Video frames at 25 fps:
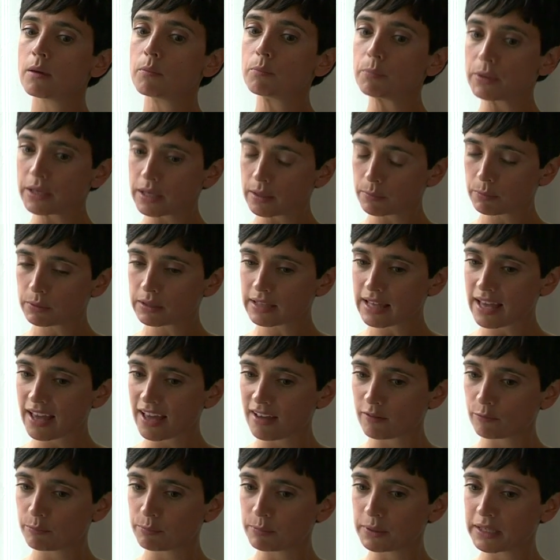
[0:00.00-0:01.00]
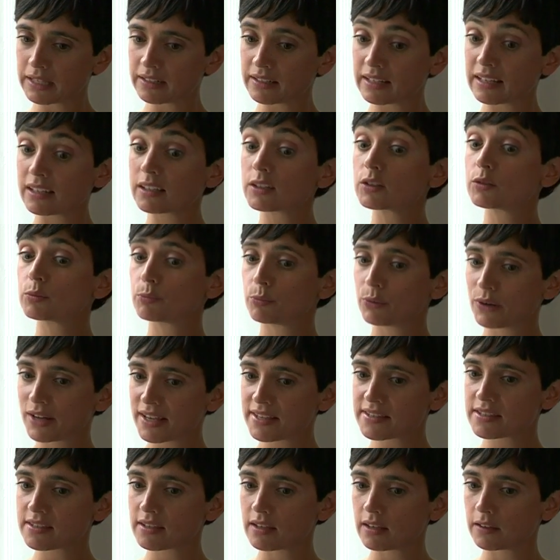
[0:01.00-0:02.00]
people have been
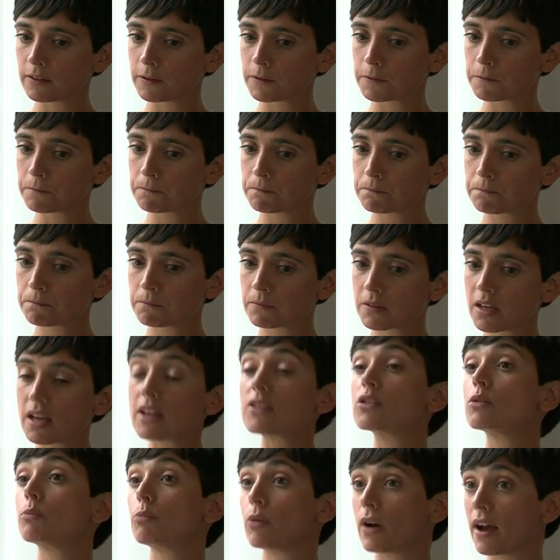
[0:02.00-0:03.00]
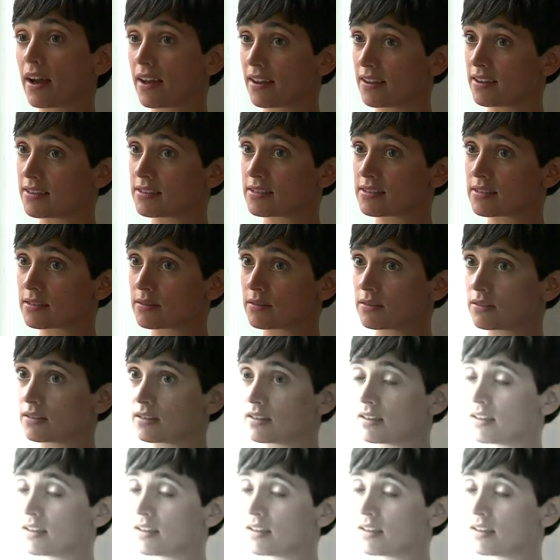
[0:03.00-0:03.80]
expressing a surprise.